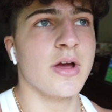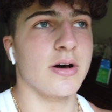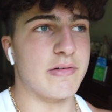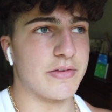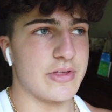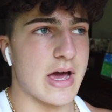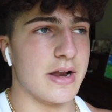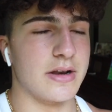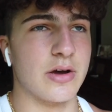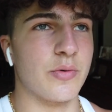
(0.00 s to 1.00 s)
leave it at the
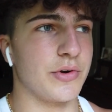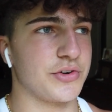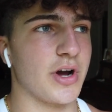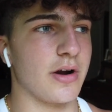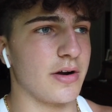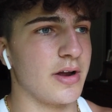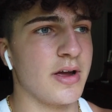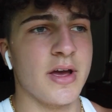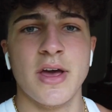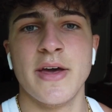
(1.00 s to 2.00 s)
end when you're tired
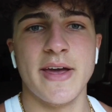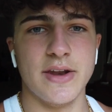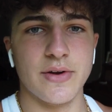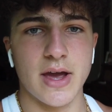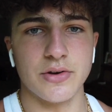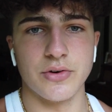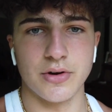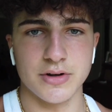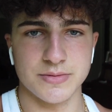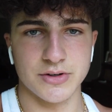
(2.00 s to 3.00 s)
and you can't do
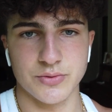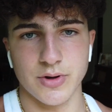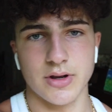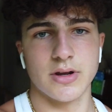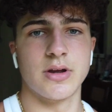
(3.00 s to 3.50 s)
near as much weight.